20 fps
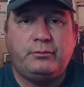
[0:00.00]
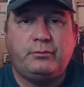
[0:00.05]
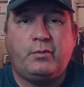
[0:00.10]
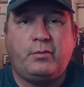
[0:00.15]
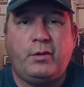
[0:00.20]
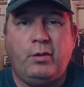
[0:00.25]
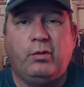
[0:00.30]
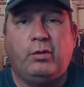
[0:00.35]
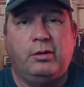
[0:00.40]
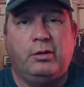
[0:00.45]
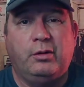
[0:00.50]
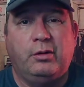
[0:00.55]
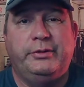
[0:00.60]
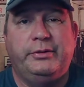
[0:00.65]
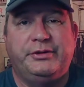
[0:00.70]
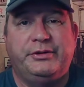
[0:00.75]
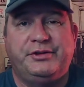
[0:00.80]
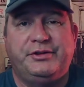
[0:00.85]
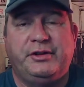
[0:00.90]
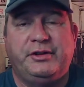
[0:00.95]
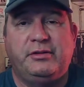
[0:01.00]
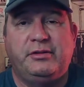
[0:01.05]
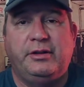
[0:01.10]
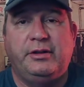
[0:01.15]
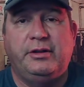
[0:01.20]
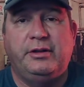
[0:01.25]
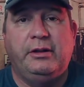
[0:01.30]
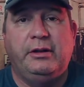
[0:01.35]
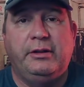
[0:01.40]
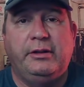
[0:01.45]
we're gonna put a 6-liter
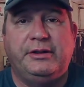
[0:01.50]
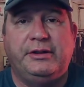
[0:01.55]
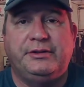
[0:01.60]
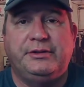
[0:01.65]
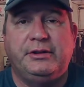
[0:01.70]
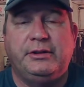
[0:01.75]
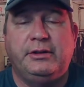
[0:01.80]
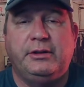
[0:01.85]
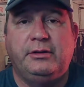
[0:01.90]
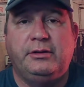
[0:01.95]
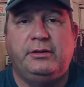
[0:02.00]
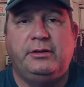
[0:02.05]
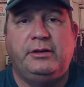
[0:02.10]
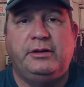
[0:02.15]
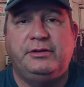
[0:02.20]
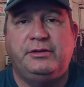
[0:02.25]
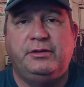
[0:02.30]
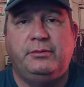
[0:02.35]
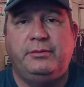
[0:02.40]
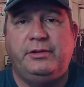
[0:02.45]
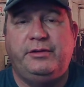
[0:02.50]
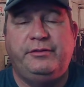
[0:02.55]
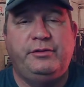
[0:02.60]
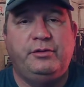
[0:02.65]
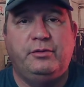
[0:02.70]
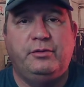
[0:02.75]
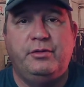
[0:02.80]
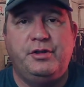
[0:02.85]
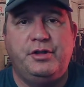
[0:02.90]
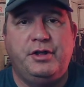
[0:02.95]
LS in it, and it's gonna be
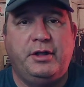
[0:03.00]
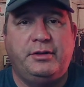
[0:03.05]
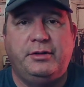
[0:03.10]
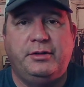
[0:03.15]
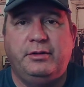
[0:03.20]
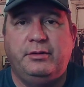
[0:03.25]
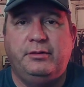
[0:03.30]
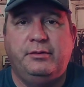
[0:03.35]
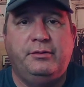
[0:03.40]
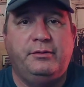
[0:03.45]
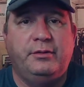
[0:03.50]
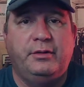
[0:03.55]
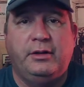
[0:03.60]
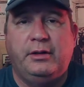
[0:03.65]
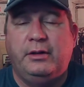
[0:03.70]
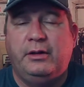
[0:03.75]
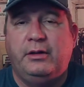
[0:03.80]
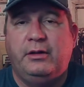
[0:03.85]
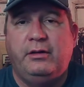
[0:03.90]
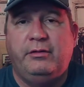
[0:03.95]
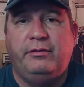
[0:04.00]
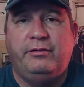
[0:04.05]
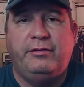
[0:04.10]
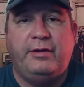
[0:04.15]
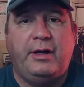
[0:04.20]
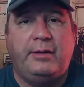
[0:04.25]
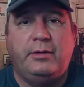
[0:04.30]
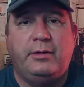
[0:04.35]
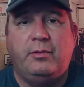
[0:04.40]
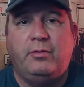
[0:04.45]
fuel injected and fly
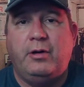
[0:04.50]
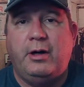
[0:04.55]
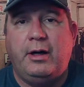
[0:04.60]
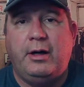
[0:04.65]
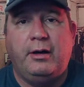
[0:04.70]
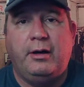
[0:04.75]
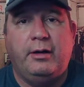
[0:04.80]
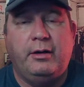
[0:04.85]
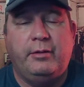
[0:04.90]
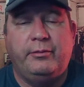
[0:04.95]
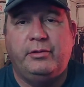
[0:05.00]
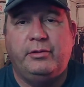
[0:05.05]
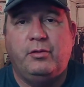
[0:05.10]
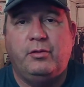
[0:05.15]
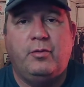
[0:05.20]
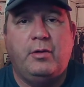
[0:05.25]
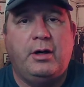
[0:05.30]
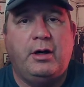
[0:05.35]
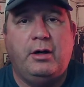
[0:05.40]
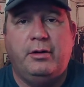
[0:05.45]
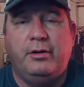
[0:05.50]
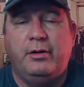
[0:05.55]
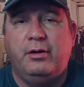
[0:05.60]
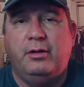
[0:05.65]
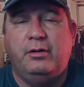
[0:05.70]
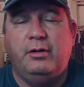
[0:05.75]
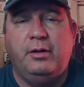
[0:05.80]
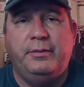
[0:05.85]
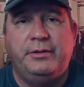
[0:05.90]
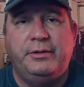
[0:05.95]
by wire. I'm gonna wire it all
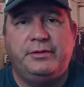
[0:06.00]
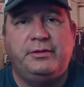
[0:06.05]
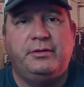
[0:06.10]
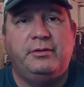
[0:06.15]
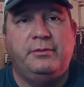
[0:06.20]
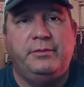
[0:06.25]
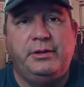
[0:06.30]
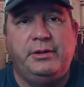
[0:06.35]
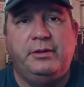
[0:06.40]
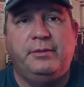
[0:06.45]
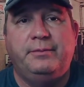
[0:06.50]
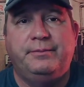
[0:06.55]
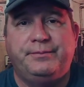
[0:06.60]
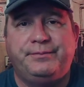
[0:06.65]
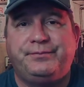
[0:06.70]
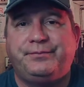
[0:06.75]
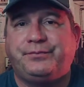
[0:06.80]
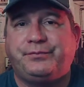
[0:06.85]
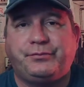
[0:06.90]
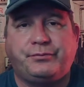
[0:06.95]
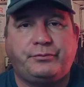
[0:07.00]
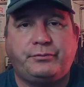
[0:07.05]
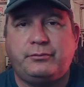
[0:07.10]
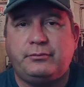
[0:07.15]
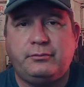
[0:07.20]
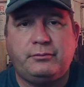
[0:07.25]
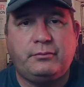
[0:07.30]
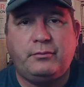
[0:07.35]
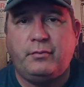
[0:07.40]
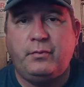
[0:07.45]
up. It's gonna be
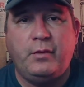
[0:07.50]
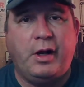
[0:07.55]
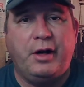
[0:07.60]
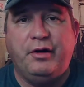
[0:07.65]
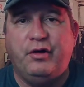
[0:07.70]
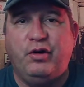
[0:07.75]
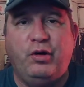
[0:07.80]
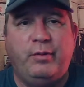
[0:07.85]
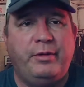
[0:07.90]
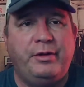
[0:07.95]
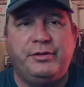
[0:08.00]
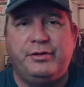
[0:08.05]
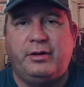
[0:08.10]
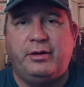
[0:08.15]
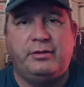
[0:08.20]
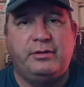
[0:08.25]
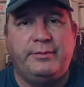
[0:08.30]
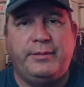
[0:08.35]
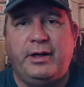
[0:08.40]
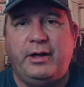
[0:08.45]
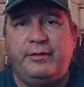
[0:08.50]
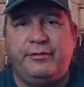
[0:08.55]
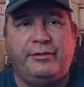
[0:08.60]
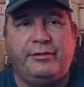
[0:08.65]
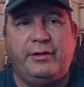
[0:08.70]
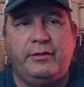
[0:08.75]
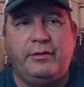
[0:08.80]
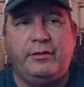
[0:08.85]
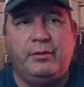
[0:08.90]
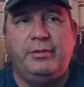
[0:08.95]
I know I've been talking about it
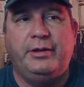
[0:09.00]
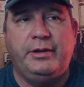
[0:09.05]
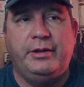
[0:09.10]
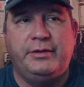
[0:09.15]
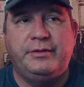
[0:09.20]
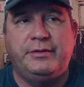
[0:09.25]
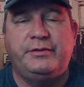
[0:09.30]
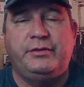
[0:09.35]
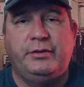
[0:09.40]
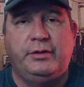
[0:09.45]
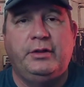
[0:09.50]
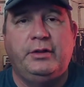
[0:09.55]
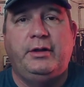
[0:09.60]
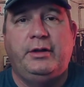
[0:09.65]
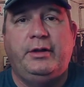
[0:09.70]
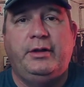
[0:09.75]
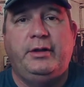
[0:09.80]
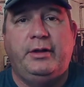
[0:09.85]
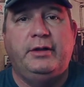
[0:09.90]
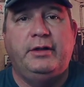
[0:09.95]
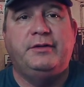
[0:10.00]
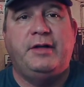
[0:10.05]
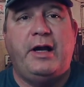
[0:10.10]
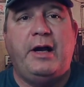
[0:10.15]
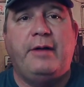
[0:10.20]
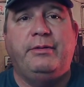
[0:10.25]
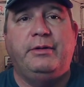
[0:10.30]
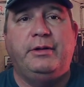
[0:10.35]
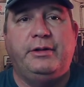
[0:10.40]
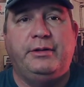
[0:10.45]
forever, but it's
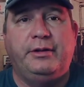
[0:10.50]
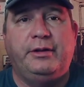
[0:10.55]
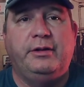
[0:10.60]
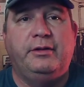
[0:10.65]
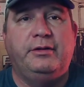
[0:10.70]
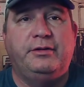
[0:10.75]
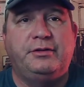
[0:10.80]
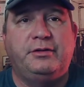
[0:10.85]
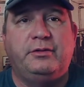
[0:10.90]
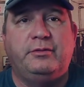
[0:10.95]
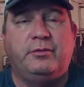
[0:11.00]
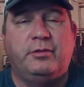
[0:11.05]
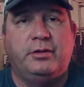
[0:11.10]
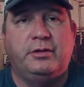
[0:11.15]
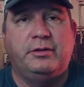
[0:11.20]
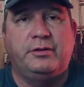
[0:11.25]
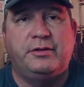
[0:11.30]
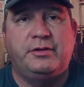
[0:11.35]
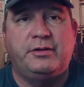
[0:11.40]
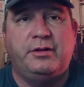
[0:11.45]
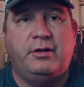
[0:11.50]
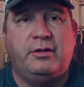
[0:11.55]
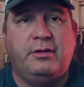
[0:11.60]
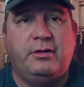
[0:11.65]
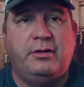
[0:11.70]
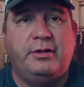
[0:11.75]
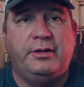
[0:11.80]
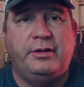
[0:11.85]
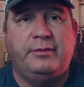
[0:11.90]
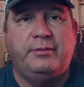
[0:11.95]
happening here. We're gonna start on
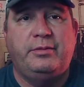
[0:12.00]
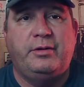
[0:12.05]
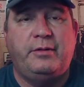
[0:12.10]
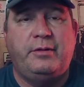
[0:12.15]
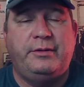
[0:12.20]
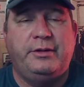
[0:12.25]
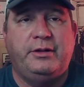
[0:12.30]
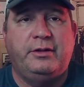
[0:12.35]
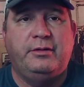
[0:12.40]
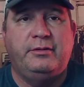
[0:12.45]
it probably here in the